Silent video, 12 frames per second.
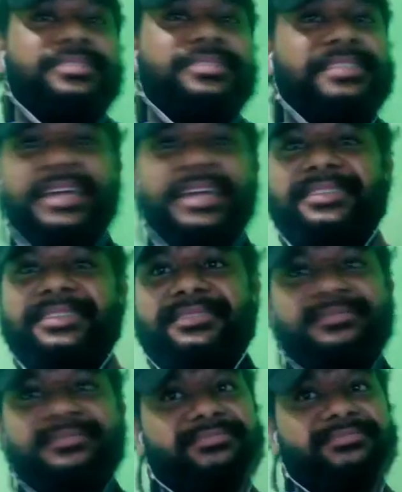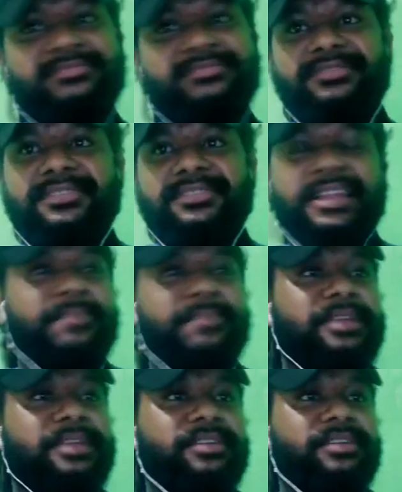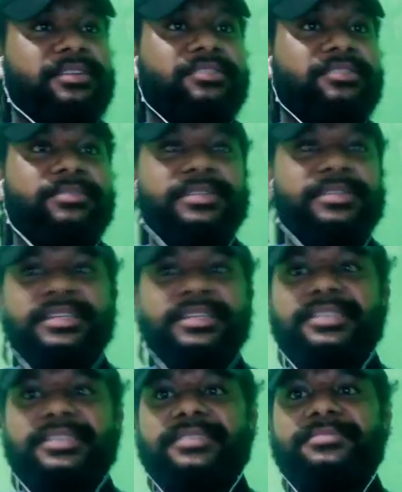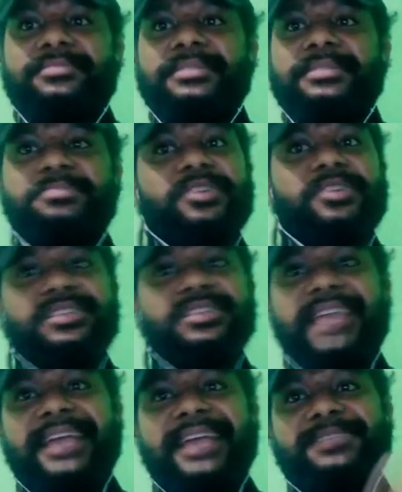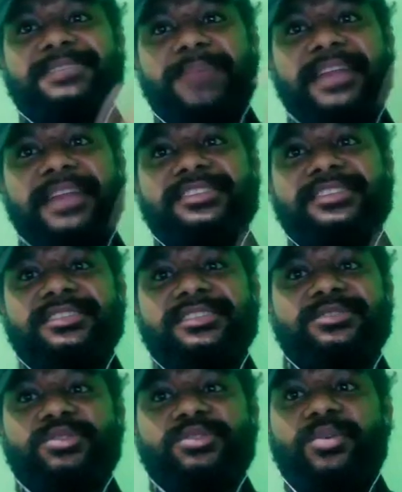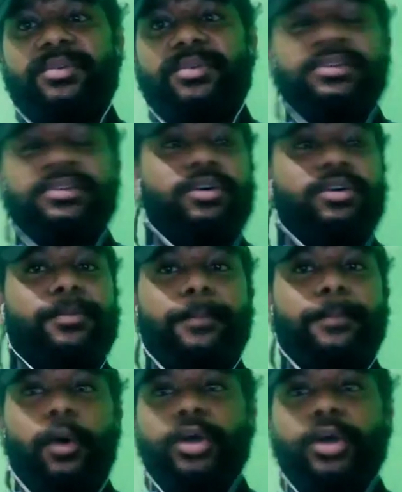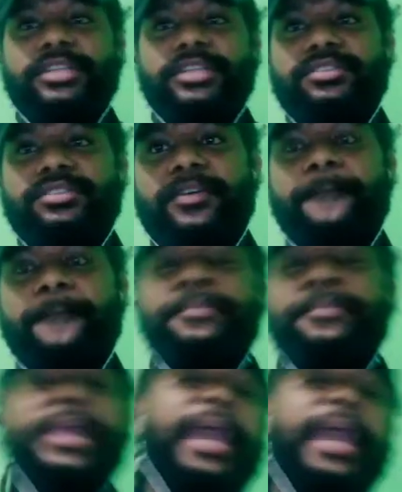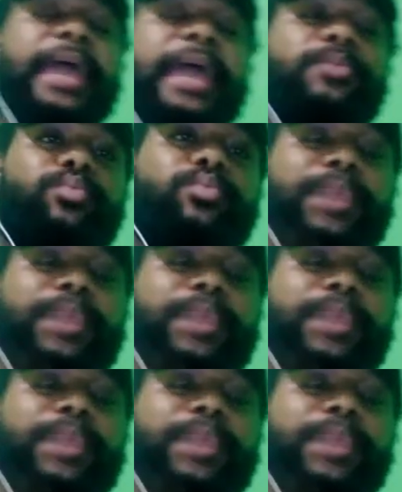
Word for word: just let me down in the comment section because their Spanish is so on point, you know. And